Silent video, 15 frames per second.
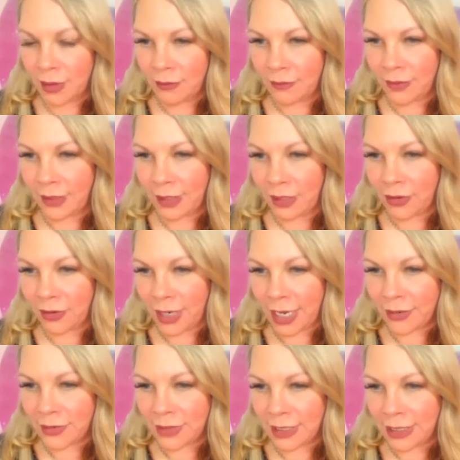feeling
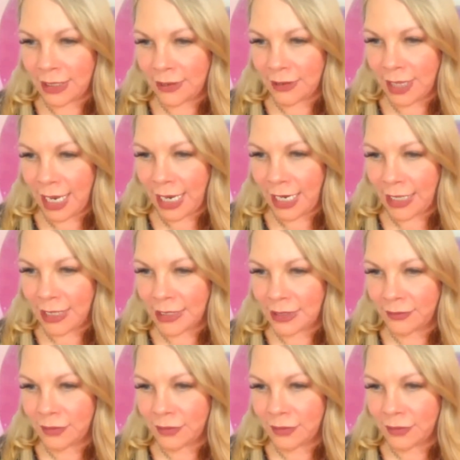grounded and light.